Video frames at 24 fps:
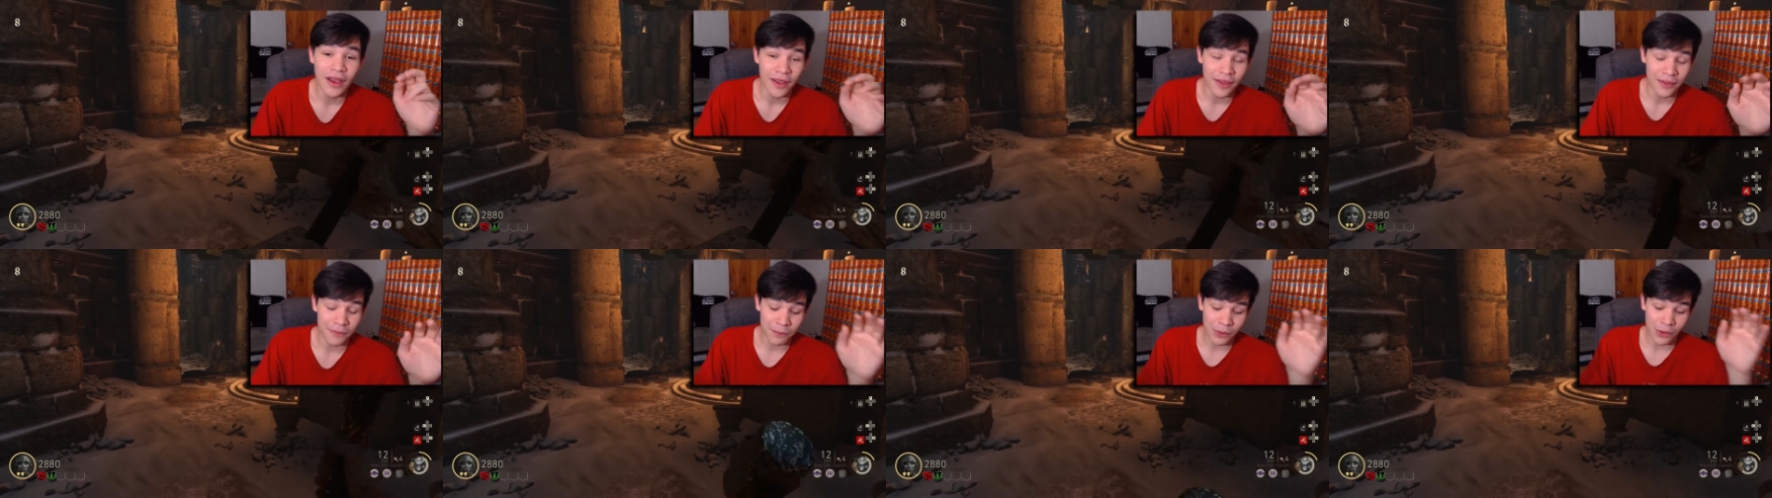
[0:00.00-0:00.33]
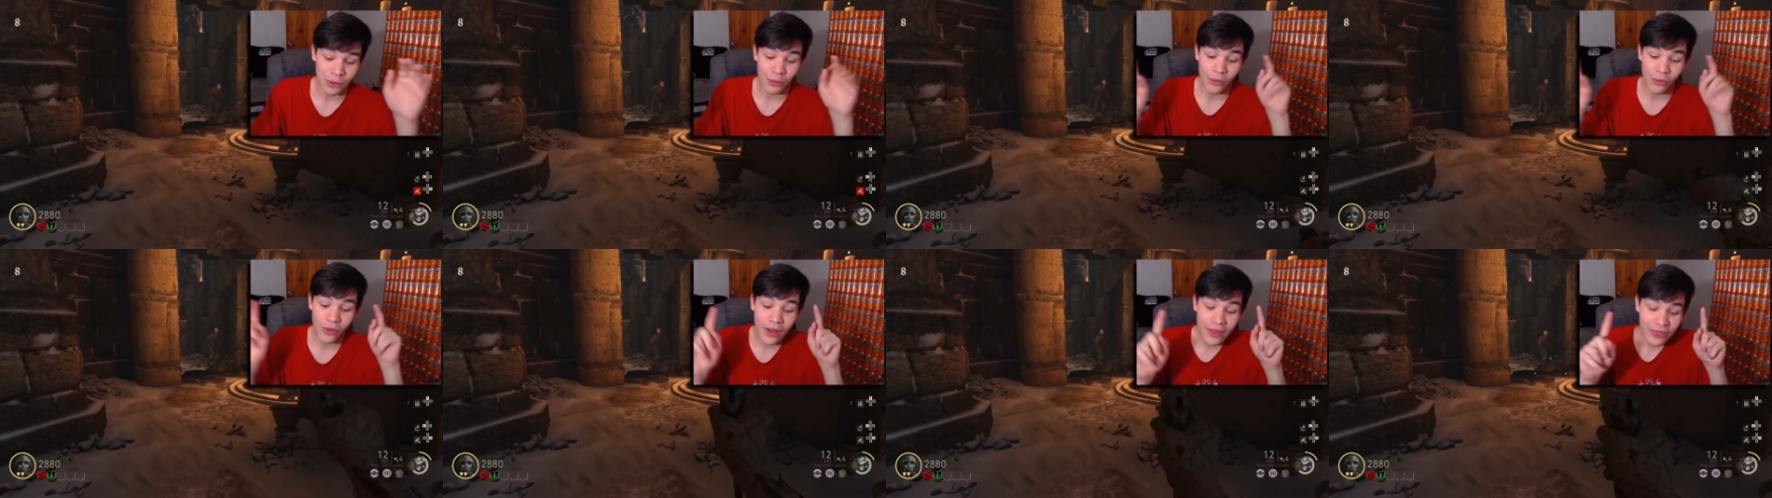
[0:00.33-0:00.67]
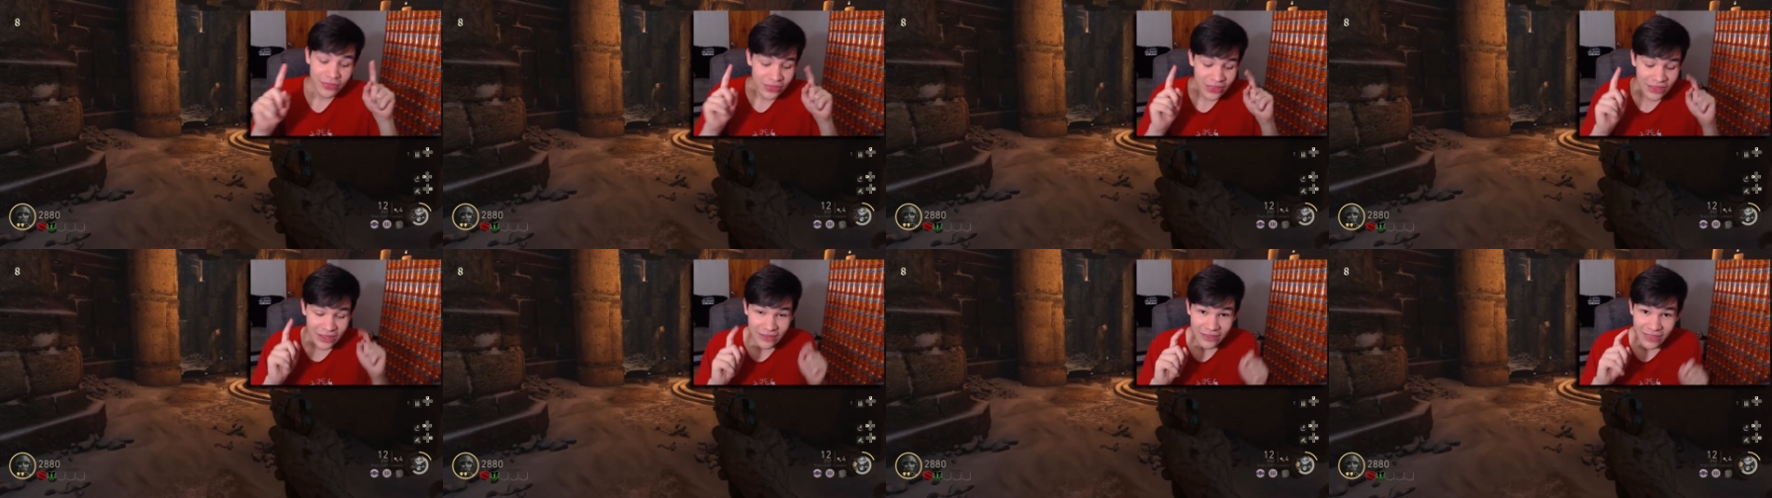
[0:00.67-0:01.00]
But one
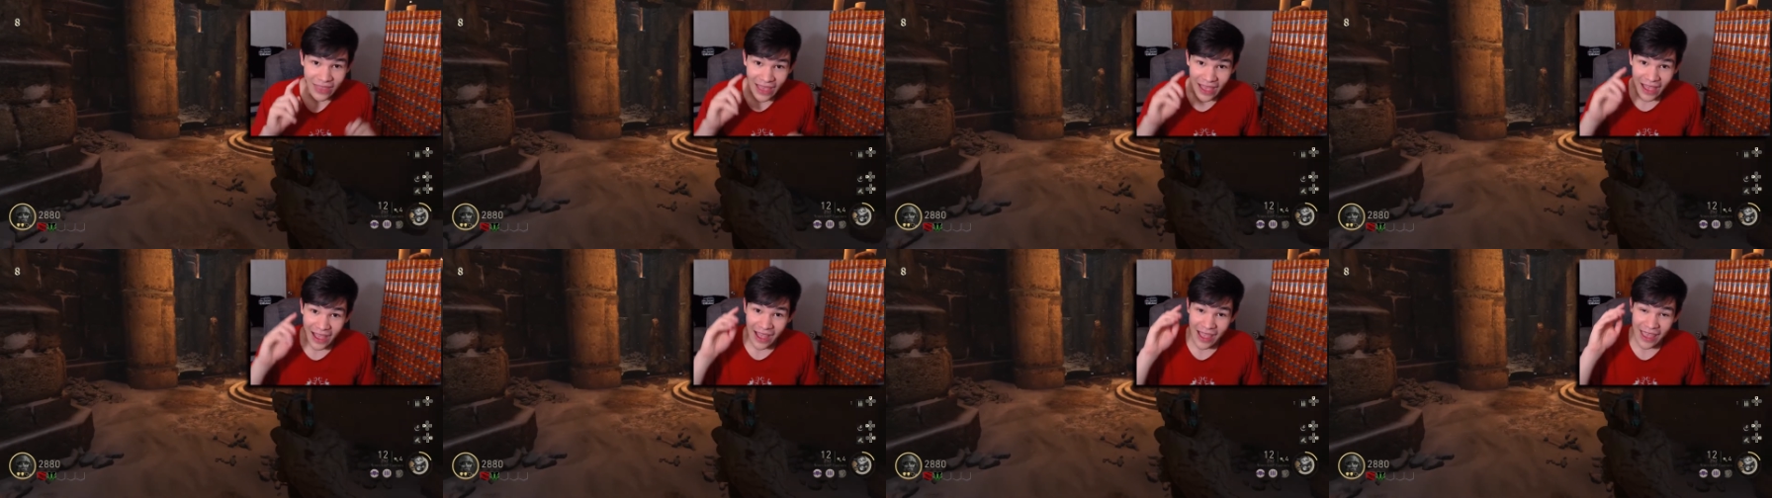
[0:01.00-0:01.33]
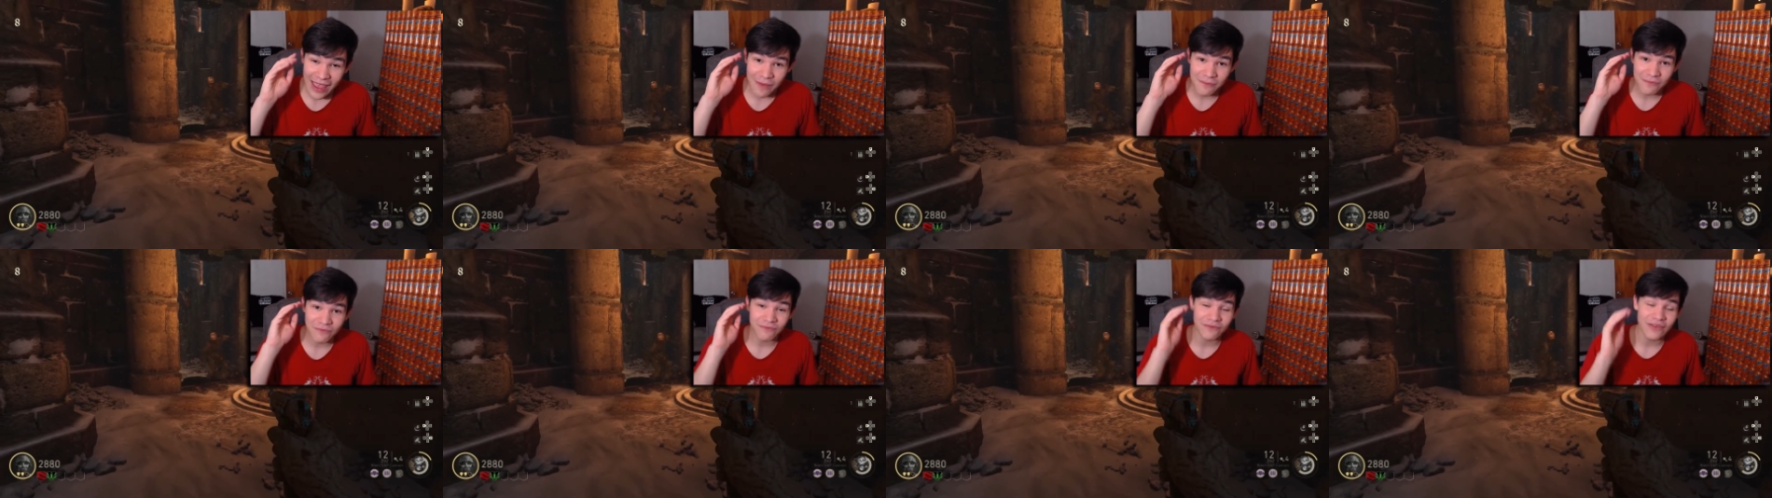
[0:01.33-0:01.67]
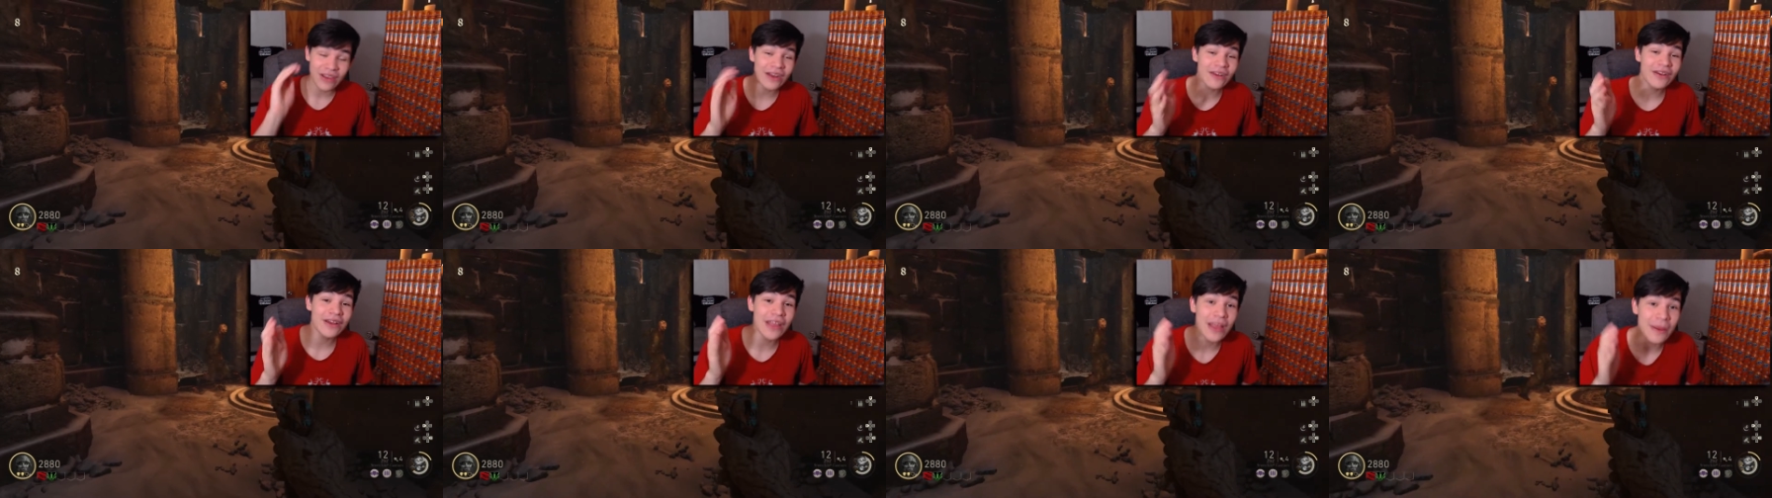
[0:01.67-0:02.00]
thing that I am
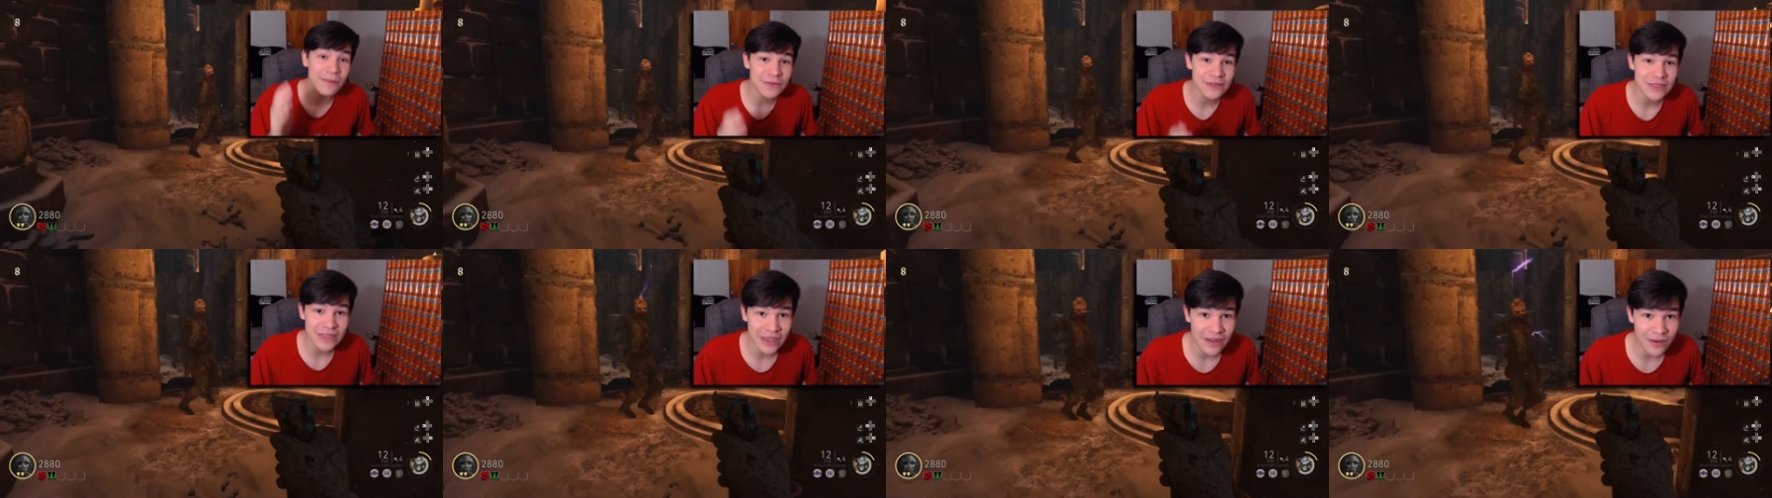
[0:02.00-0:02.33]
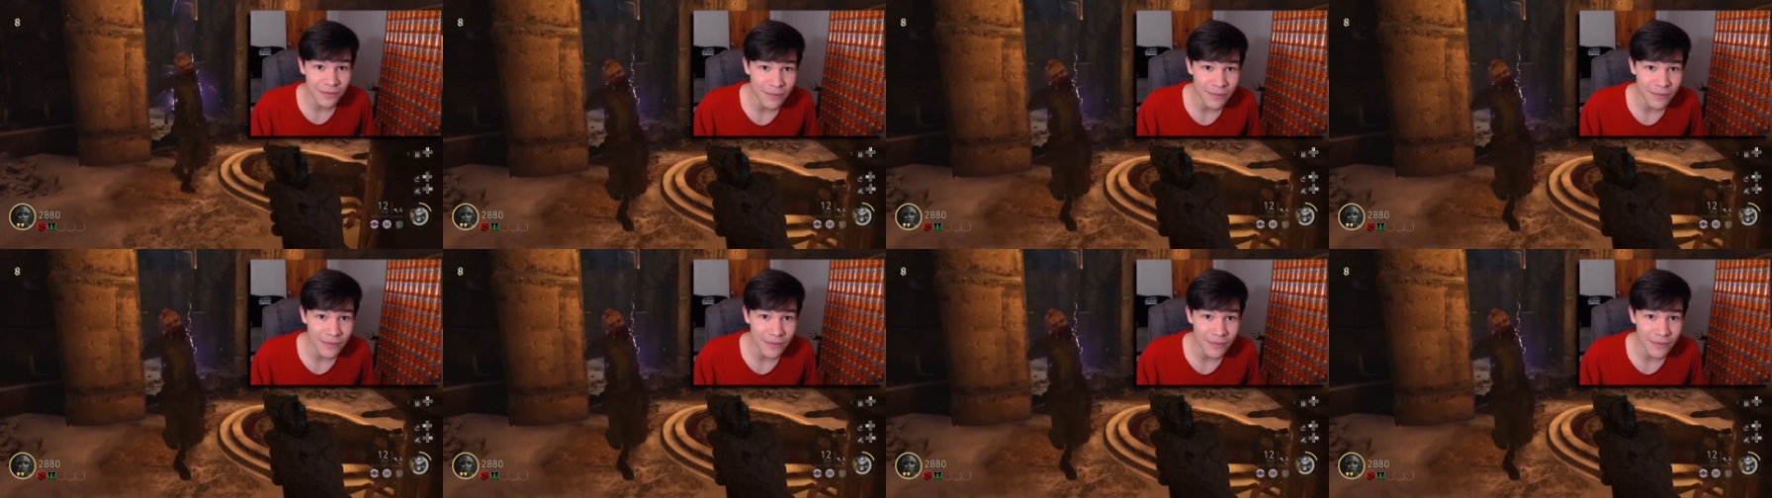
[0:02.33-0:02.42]
very upset